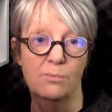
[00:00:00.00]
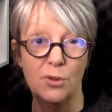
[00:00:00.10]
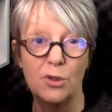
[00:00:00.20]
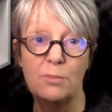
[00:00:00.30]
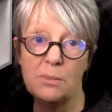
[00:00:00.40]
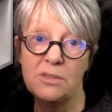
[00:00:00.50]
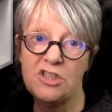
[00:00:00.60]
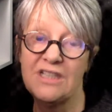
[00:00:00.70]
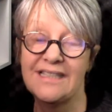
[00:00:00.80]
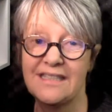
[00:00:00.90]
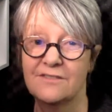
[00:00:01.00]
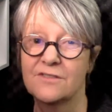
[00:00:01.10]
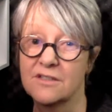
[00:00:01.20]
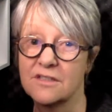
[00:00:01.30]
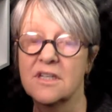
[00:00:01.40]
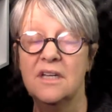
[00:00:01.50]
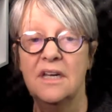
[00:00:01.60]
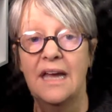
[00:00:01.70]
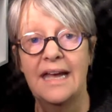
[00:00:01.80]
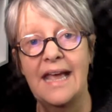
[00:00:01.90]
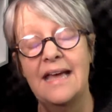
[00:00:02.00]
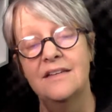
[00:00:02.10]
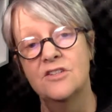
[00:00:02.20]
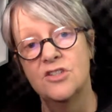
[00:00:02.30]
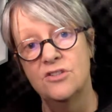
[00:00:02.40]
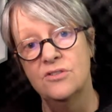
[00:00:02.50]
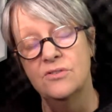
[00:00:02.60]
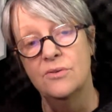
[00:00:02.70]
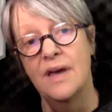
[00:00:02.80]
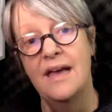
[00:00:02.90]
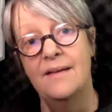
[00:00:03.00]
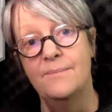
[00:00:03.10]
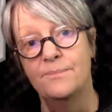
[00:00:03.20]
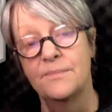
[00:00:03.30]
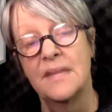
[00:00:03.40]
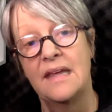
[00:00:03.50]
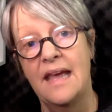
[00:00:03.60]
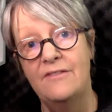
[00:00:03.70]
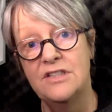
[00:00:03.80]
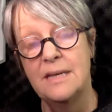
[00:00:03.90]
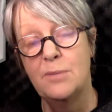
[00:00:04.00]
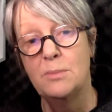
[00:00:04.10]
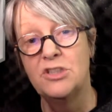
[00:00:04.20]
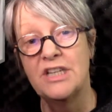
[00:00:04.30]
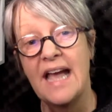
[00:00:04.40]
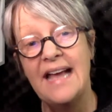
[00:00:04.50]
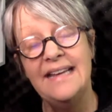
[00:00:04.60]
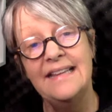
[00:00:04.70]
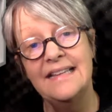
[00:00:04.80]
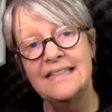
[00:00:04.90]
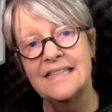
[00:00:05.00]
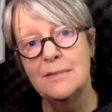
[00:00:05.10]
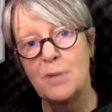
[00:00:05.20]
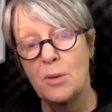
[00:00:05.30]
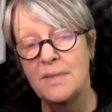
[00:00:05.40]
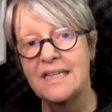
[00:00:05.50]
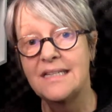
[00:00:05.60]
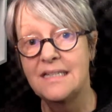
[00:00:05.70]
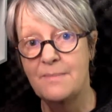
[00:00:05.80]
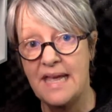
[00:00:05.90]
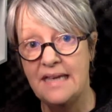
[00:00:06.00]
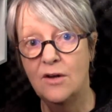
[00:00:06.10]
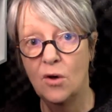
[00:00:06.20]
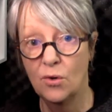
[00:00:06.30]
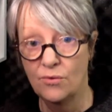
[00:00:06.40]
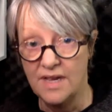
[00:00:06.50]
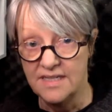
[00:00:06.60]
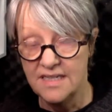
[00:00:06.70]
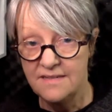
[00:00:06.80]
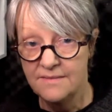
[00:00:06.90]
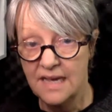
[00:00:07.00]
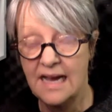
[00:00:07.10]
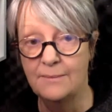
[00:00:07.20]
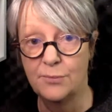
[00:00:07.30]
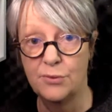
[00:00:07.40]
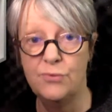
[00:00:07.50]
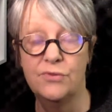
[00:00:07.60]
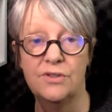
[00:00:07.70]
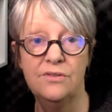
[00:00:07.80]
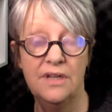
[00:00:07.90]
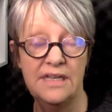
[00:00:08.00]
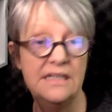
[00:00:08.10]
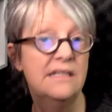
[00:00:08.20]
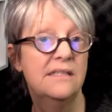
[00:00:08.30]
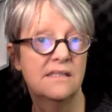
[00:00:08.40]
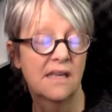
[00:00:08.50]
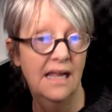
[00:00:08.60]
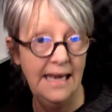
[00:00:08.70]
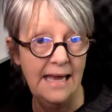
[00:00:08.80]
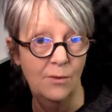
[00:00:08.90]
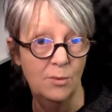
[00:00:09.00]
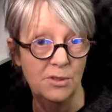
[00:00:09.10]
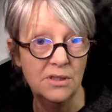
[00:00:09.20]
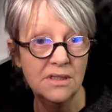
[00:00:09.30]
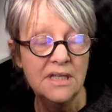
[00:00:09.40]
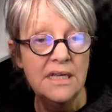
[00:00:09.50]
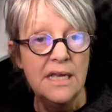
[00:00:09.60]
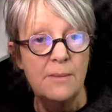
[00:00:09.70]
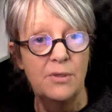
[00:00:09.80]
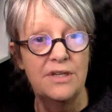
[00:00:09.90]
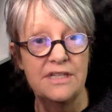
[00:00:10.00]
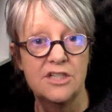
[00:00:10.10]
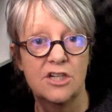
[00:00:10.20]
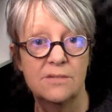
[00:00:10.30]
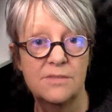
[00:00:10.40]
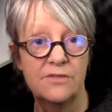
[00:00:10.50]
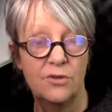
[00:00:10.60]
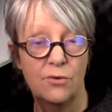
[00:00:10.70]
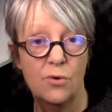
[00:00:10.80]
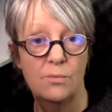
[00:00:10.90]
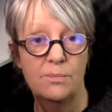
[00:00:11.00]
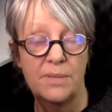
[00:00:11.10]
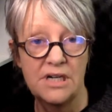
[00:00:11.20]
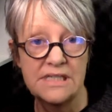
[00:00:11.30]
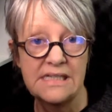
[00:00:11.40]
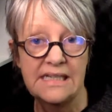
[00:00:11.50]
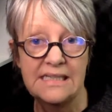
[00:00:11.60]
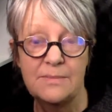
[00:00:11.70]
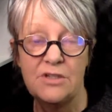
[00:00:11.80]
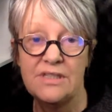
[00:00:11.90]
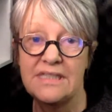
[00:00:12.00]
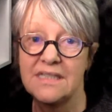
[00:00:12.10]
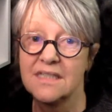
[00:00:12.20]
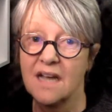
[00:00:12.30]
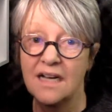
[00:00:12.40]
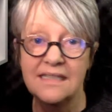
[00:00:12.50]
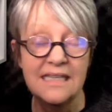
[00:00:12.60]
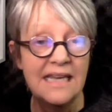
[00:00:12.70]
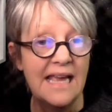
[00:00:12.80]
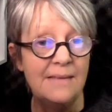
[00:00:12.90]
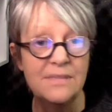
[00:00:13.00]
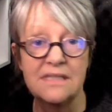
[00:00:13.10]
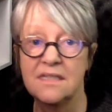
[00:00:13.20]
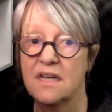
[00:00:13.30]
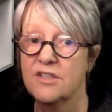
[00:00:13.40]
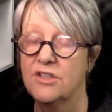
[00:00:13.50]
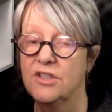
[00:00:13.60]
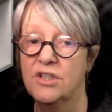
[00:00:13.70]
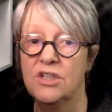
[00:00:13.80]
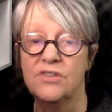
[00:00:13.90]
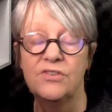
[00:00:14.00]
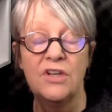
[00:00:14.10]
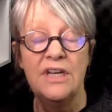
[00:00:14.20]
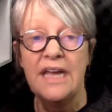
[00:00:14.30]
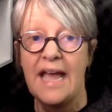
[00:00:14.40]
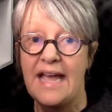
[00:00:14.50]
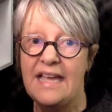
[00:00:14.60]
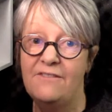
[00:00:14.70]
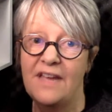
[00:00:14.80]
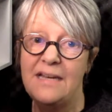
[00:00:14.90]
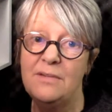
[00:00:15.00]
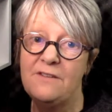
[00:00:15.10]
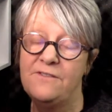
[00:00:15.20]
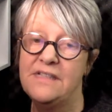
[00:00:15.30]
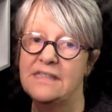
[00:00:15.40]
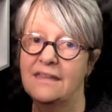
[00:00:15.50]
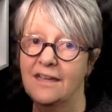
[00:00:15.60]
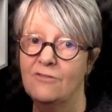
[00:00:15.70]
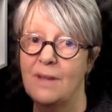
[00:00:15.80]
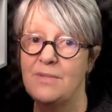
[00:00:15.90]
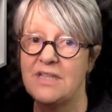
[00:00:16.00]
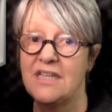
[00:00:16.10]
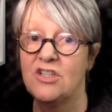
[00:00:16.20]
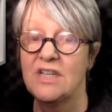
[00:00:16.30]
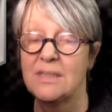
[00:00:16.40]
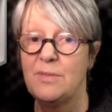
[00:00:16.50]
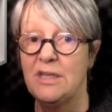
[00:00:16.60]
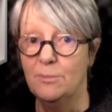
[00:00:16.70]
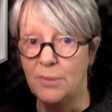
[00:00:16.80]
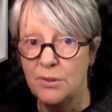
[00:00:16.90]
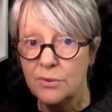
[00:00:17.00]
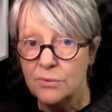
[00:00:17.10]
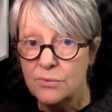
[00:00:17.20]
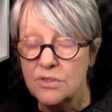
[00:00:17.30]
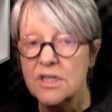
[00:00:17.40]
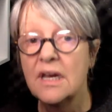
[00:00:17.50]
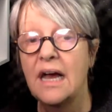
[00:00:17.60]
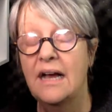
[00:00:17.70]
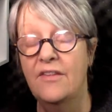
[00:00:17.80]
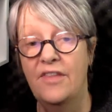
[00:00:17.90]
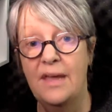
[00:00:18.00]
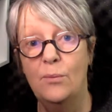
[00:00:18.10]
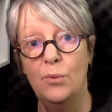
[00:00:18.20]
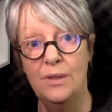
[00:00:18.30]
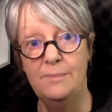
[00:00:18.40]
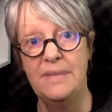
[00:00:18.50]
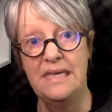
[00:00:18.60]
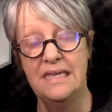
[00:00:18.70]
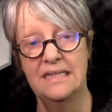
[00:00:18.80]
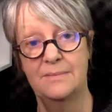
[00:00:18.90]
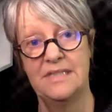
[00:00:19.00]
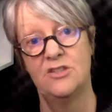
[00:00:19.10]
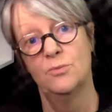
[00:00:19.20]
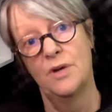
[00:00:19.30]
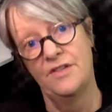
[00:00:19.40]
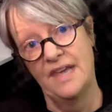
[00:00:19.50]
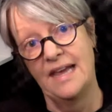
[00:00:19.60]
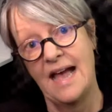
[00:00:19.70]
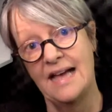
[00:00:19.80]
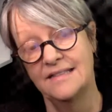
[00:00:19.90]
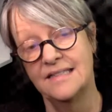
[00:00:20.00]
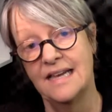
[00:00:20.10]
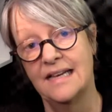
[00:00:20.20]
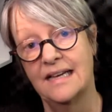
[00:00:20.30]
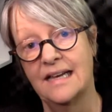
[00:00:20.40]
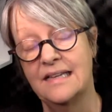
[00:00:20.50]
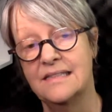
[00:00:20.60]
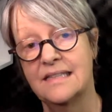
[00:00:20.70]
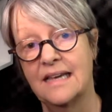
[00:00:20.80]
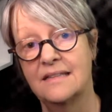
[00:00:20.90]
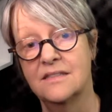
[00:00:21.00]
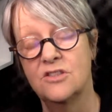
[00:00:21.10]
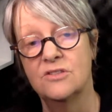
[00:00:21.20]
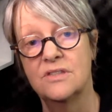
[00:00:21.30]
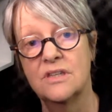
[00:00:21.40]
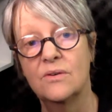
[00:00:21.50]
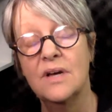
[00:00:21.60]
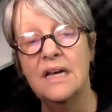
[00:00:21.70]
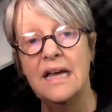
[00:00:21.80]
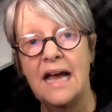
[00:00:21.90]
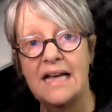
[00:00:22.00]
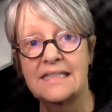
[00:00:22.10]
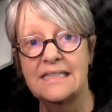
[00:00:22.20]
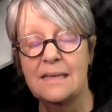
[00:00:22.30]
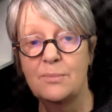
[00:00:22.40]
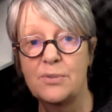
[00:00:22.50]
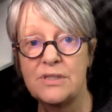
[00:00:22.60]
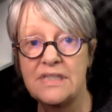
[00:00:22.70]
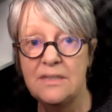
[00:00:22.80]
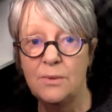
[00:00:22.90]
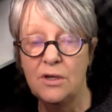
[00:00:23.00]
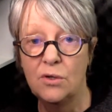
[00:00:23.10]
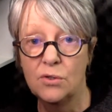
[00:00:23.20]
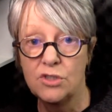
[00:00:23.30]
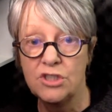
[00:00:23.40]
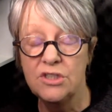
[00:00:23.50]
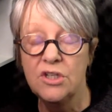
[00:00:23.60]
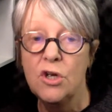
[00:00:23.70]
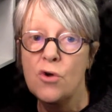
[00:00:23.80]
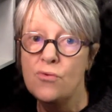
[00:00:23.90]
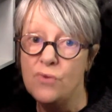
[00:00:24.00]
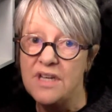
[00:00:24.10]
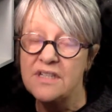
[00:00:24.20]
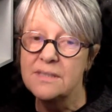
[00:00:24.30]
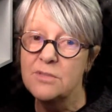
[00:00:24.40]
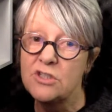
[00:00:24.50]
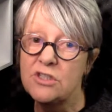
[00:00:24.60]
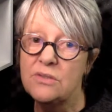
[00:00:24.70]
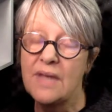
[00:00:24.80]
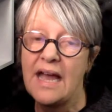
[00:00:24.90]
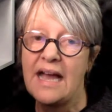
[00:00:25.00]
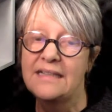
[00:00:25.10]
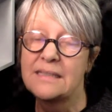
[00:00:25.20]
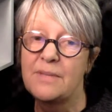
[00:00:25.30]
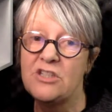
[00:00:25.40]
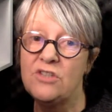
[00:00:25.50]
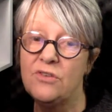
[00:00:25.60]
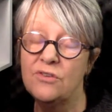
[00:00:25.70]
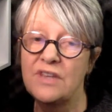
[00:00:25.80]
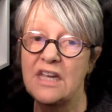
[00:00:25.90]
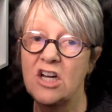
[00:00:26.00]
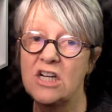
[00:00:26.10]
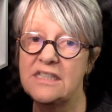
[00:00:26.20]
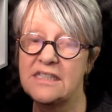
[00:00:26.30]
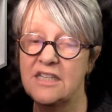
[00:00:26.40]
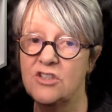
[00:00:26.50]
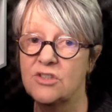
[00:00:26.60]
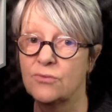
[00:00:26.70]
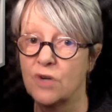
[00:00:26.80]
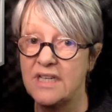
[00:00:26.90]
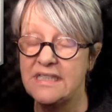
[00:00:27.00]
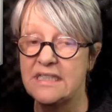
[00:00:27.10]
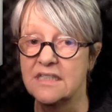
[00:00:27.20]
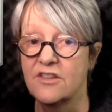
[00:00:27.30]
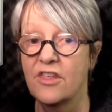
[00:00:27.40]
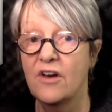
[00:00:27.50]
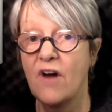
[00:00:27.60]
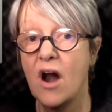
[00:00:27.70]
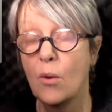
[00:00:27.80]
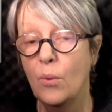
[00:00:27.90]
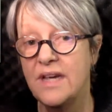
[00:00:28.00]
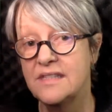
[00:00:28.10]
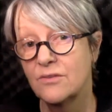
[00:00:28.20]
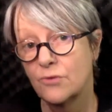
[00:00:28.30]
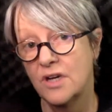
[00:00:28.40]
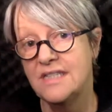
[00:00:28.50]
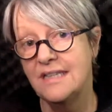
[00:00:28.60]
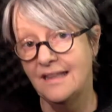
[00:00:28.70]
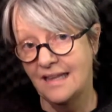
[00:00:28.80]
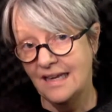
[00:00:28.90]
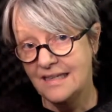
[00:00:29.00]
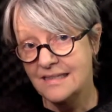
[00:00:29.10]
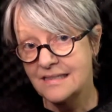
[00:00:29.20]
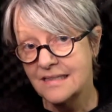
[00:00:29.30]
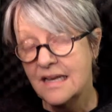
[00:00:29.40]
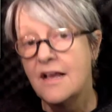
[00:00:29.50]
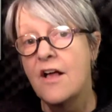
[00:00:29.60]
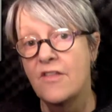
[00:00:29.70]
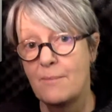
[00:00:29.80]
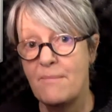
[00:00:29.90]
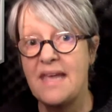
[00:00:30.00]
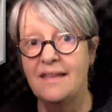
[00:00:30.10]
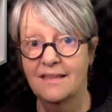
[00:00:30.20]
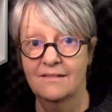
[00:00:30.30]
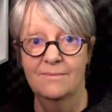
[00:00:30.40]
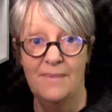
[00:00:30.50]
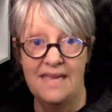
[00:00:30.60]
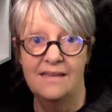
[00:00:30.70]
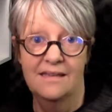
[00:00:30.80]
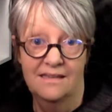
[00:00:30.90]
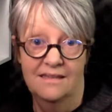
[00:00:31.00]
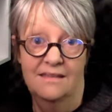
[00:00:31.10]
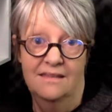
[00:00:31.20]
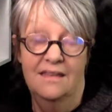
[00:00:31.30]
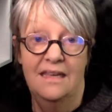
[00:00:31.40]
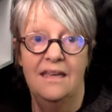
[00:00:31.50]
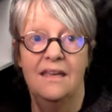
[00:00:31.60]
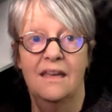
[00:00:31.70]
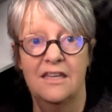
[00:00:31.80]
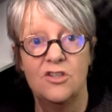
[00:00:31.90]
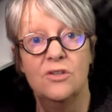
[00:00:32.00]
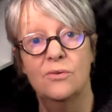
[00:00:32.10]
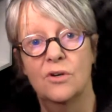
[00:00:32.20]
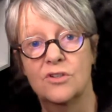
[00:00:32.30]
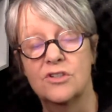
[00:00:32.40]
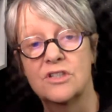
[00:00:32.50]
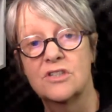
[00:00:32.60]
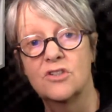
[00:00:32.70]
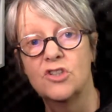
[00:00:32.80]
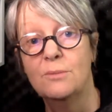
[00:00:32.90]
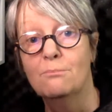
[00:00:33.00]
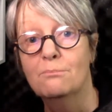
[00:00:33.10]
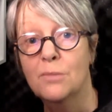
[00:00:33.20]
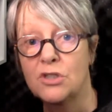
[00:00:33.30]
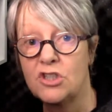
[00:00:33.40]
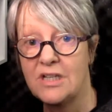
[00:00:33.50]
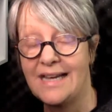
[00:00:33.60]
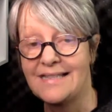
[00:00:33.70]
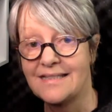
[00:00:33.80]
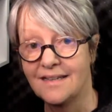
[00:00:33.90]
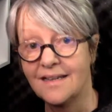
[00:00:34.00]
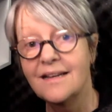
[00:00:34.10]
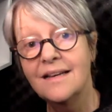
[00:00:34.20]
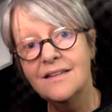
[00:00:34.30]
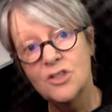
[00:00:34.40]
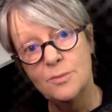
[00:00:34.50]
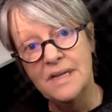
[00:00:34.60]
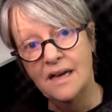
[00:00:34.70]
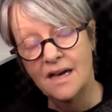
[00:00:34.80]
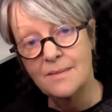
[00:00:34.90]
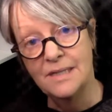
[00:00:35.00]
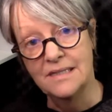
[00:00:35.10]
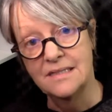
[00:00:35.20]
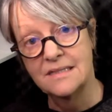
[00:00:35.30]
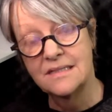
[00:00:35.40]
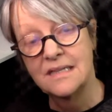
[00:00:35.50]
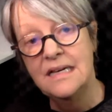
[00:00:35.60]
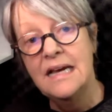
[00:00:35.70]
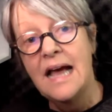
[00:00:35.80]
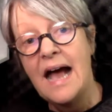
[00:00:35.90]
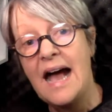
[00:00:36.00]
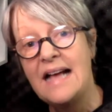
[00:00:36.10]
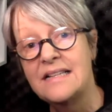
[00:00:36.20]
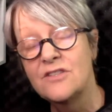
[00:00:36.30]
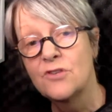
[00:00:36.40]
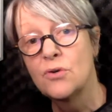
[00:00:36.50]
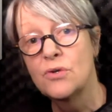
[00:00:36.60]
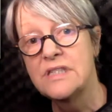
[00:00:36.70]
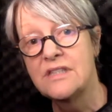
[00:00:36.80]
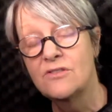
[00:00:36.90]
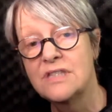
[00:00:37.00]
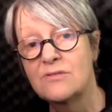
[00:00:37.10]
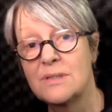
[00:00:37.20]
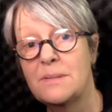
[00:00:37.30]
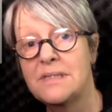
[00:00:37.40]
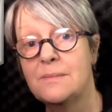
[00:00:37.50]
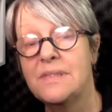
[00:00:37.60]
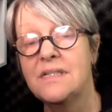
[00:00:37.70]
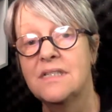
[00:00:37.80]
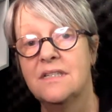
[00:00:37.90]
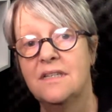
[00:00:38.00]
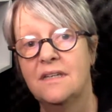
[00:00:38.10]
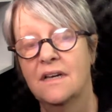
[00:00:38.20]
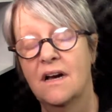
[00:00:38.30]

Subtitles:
Book publishing is different, again, to everyday publishing. Anything that's in the public domain already and proven is allowable. But in terms of your own personal experience, disguising names is not enough. If anybody feels that their reputation has been impugned, they will be in a position where they can take a case against you. So, as I said, proceed with caution. Read as much as you can, especially if you're at the early stages of writing it. There are ways of writing things that make the issue under discussion much less likely to be libelous. And of course, there is a responsibility.